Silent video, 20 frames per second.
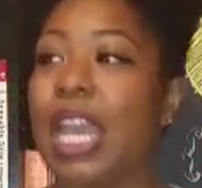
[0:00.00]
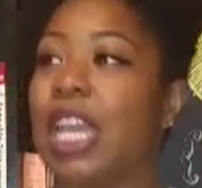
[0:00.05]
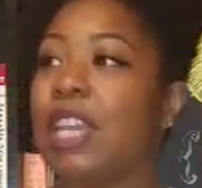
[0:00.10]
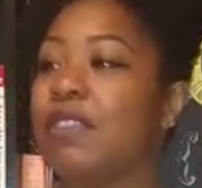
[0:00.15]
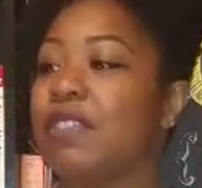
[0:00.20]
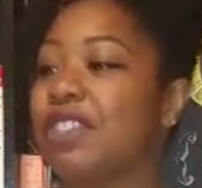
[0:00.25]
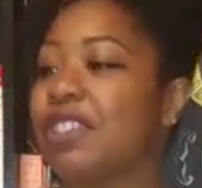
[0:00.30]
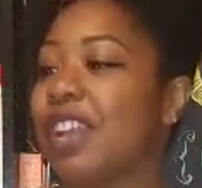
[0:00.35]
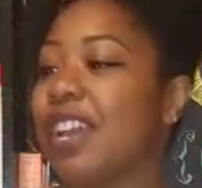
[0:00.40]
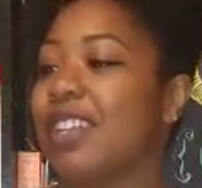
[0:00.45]

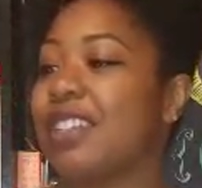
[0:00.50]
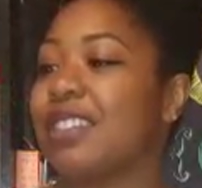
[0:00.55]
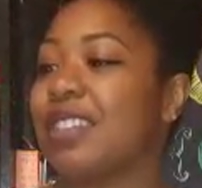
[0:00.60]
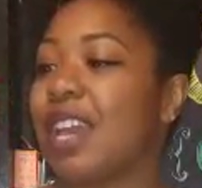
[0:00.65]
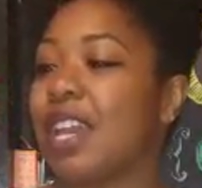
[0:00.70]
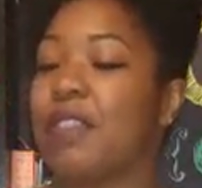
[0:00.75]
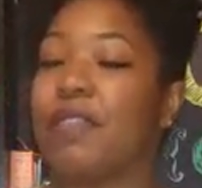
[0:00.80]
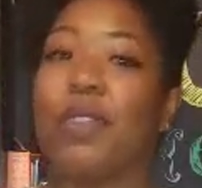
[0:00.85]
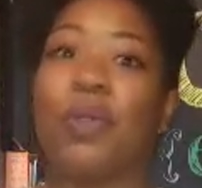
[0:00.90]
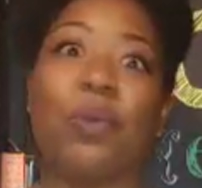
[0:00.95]
If you're trying to
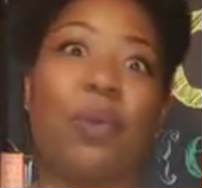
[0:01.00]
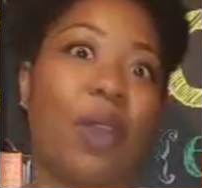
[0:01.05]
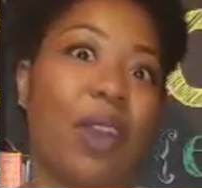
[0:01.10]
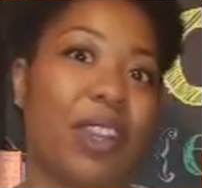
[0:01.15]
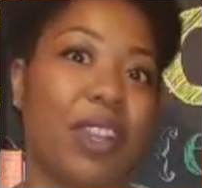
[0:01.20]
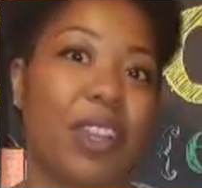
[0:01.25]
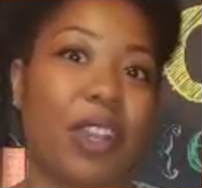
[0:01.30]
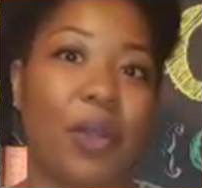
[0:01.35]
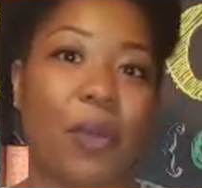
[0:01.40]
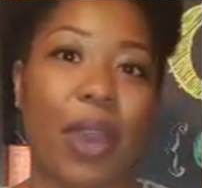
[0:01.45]
decide if you
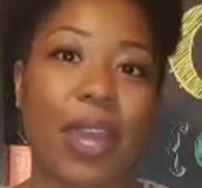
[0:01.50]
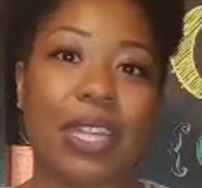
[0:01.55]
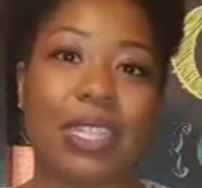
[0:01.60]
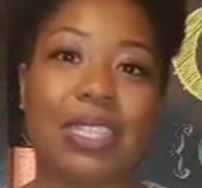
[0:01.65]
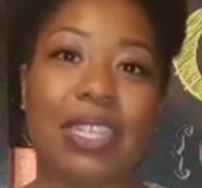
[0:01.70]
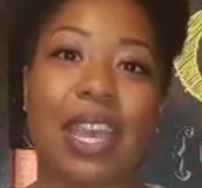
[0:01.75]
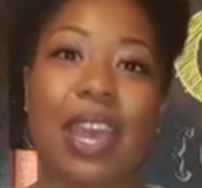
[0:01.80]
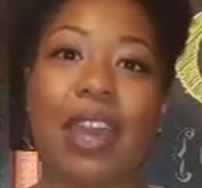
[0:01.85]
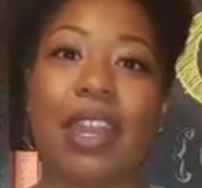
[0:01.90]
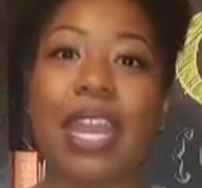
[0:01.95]
want to go out
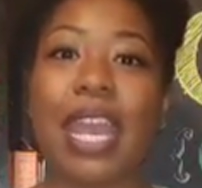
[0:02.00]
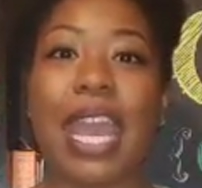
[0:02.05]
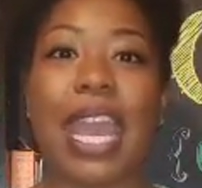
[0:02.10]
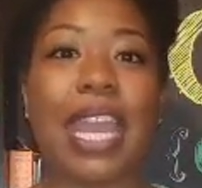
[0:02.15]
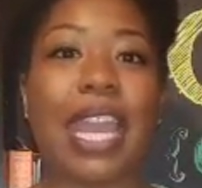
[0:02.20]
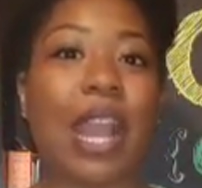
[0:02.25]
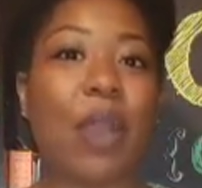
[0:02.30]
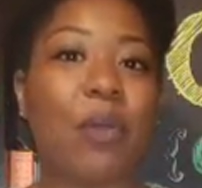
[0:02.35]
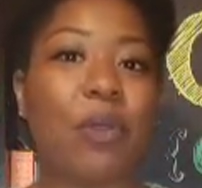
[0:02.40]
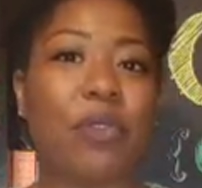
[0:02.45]
of town and
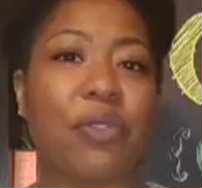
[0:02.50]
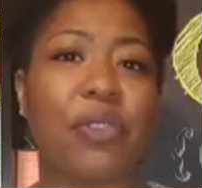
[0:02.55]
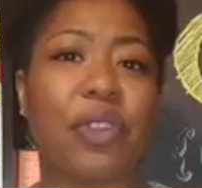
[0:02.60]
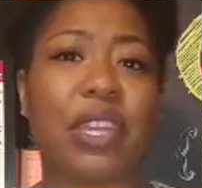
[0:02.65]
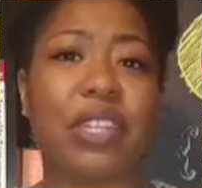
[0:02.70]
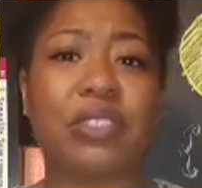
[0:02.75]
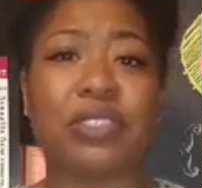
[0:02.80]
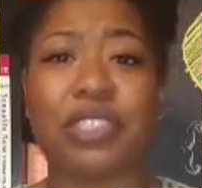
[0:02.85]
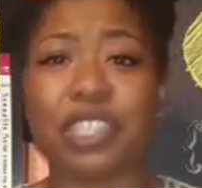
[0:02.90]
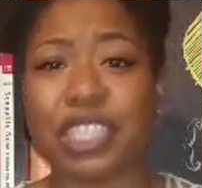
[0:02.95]
hang out with
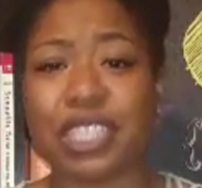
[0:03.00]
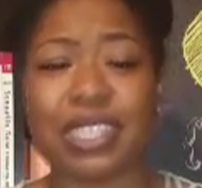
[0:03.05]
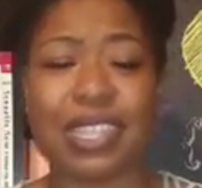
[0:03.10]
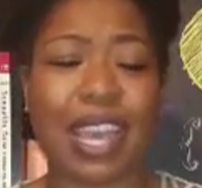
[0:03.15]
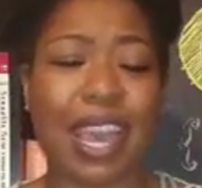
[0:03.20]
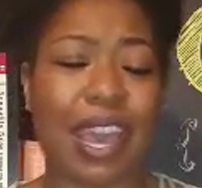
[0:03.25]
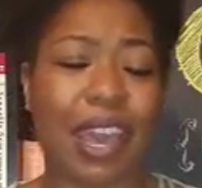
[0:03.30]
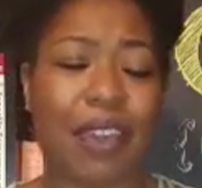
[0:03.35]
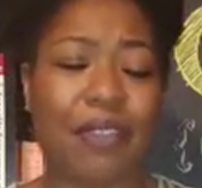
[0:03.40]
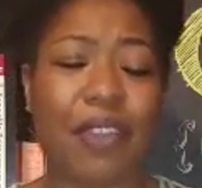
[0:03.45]
friends or just
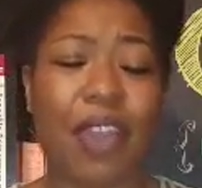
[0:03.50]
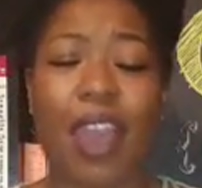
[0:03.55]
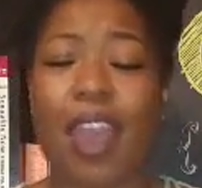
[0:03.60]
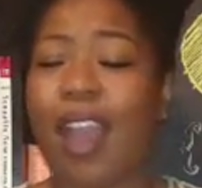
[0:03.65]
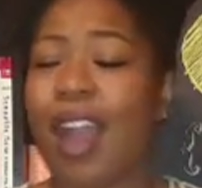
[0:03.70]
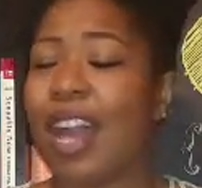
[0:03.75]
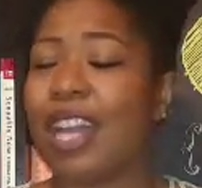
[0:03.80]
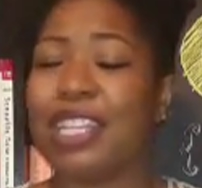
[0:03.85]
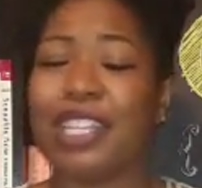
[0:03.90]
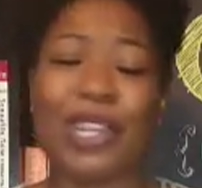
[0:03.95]
have
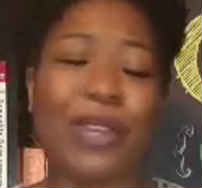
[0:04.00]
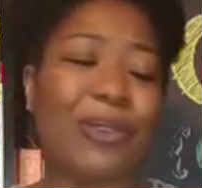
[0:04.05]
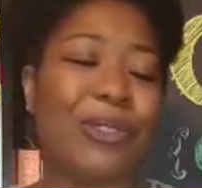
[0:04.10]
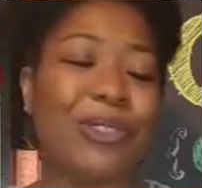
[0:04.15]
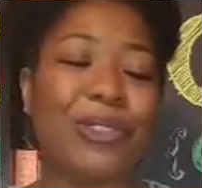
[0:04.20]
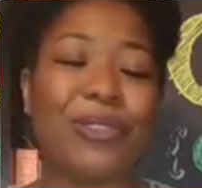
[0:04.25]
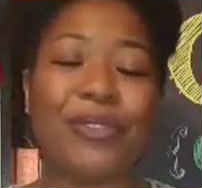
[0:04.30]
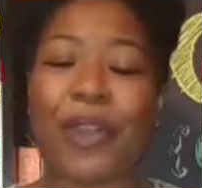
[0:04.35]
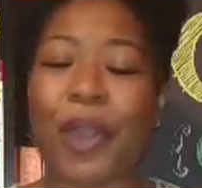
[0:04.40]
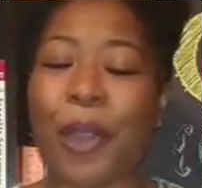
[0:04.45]
a
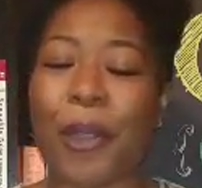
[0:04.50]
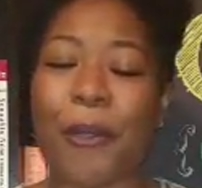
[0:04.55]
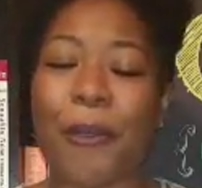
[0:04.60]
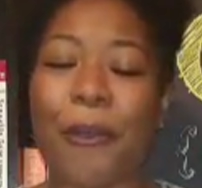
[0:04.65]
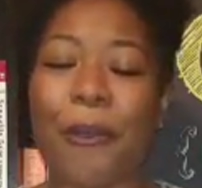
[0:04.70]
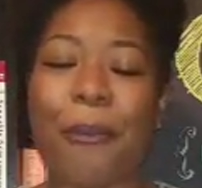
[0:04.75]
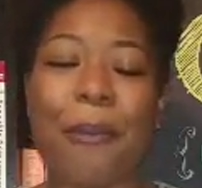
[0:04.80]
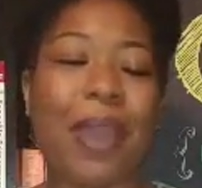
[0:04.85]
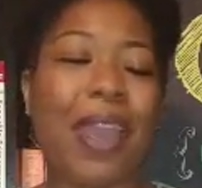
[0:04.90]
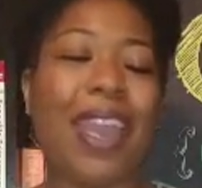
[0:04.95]
dose of
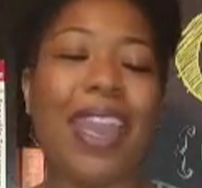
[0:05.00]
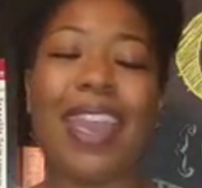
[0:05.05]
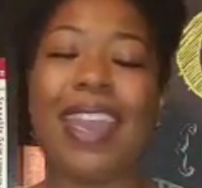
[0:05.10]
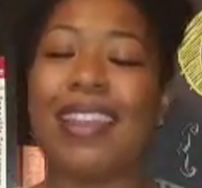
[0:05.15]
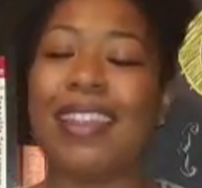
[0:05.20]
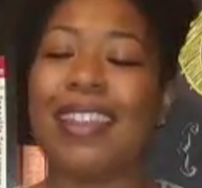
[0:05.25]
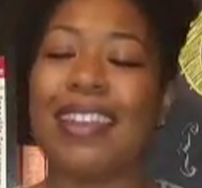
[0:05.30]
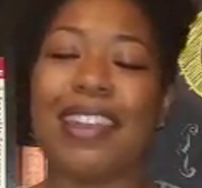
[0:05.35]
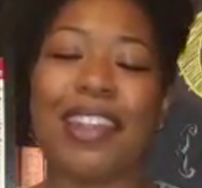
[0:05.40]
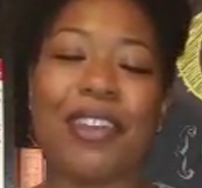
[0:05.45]
Om
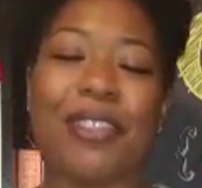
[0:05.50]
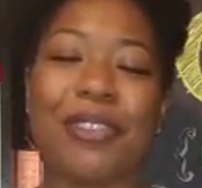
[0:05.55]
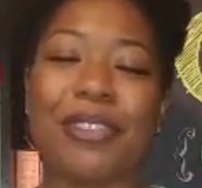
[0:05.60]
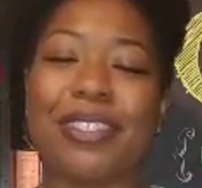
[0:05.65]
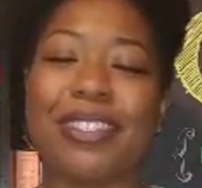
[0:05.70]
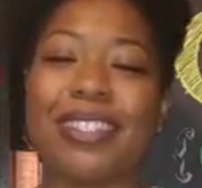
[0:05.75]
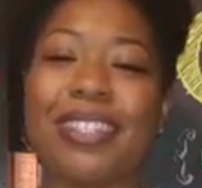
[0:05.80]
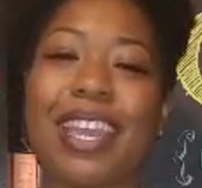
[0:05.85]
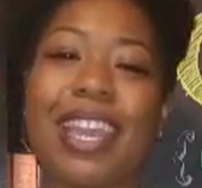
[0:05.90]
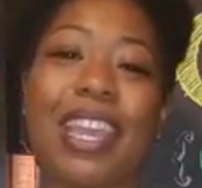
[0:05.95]
in
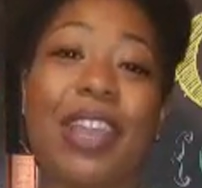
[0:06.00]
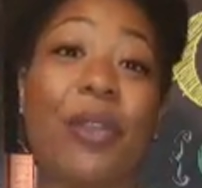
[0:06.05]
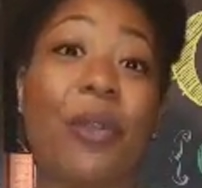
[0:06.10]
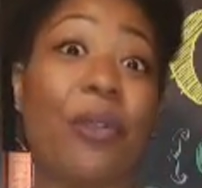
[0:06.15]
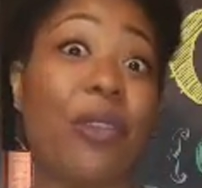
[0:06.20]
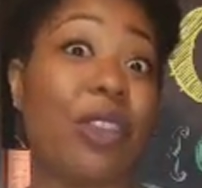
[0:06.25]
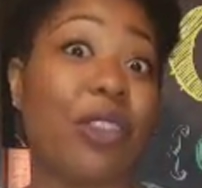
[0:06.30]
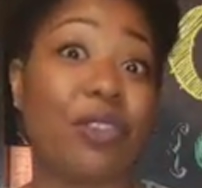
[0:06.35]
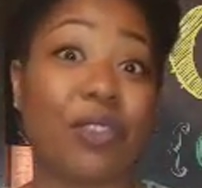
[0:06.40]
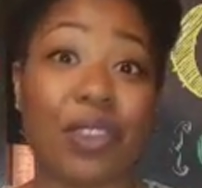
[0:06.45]
another state
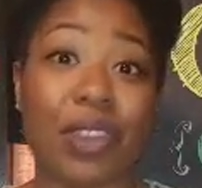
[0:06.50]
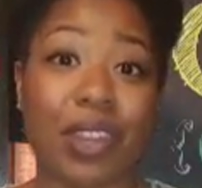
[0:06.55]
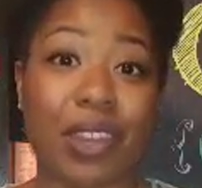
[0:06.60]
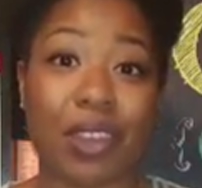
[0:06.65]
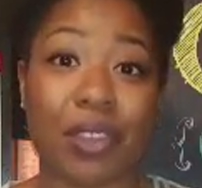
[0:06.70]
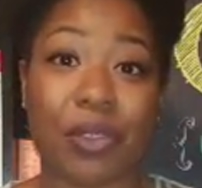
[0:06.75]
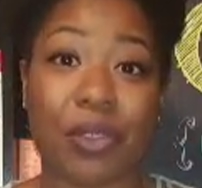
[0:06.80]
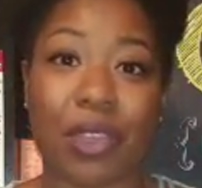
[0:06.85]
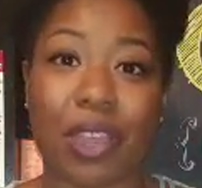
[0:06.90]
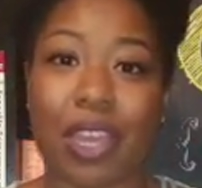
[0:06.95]
or even
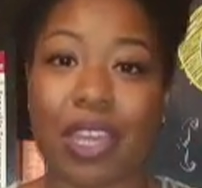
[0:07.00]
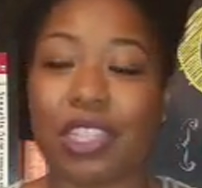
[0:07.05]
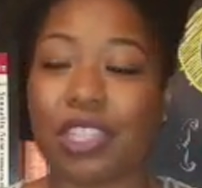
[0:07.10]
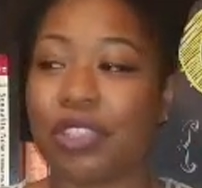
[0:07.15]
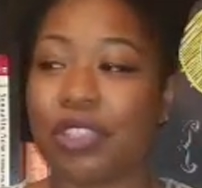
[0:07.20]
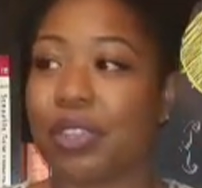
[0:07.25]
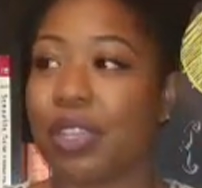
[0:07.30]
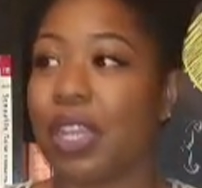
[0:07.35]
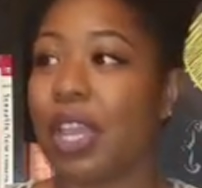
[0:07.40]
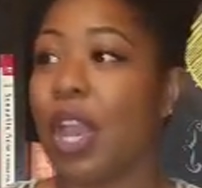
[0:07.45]
another
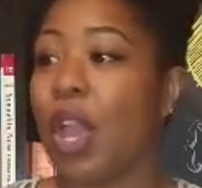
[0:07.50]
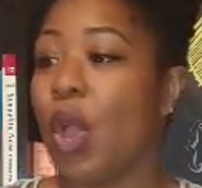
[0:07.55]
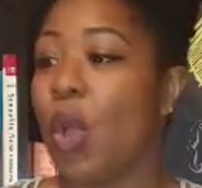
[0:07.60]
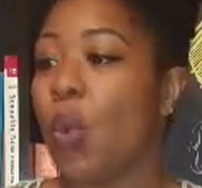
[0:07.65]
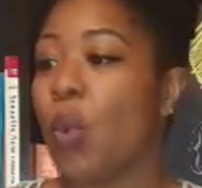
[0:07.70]
country.